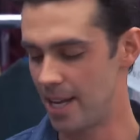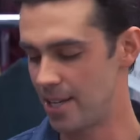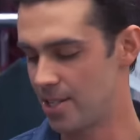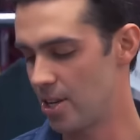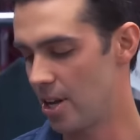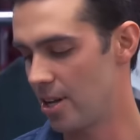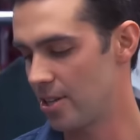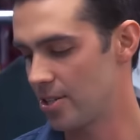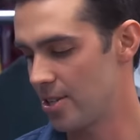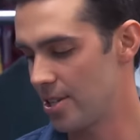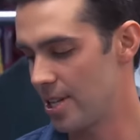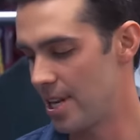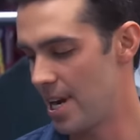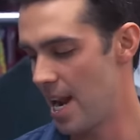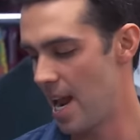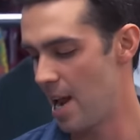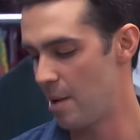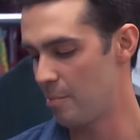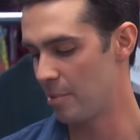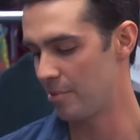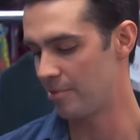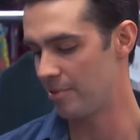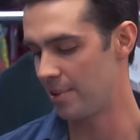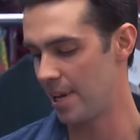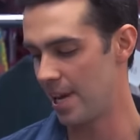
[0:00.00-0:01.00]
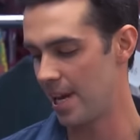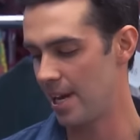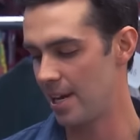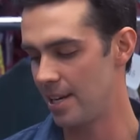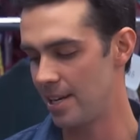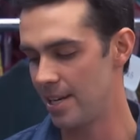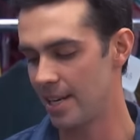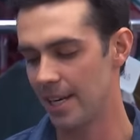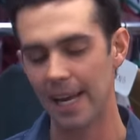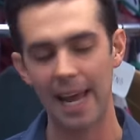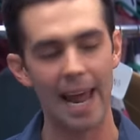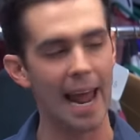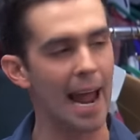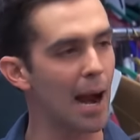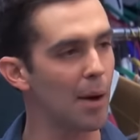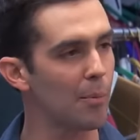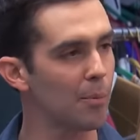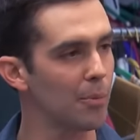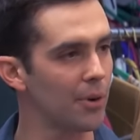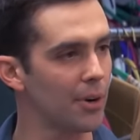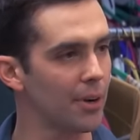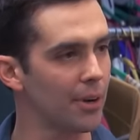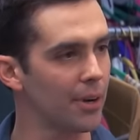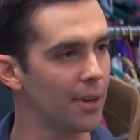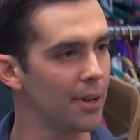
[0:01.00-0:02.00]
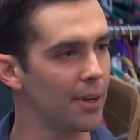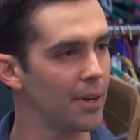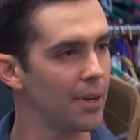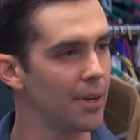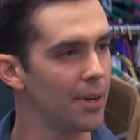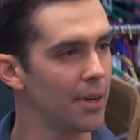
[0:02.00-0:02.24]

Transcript: it's also the name of a hidden camera